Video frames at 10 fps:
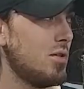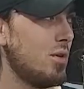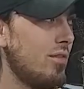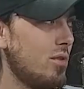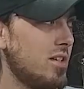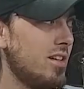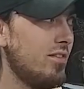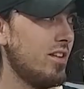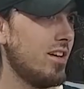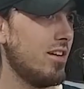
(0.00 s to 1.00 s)
Especially 2014,
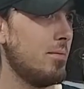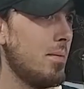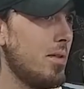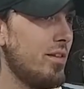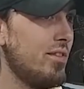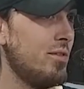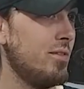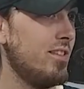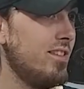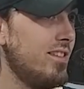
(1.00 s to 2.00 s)
I feel like I'd remember that phone.